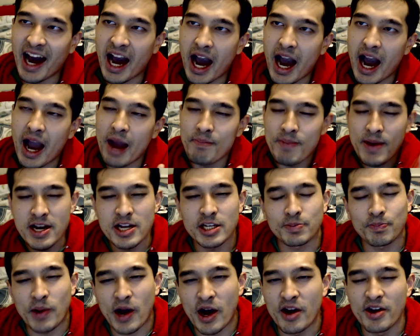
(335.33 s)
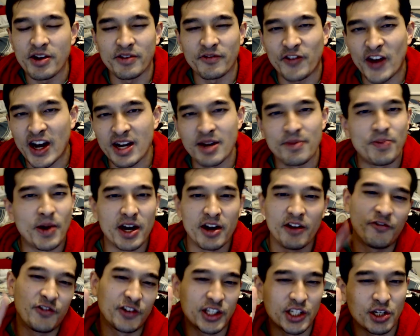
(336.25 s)
I've been his fighting partner
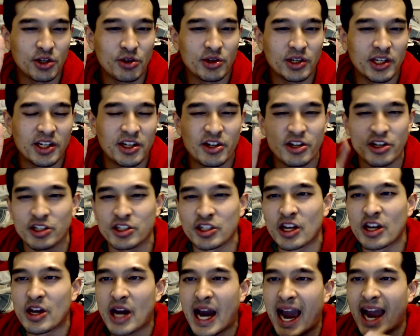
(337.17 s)
for 2 years,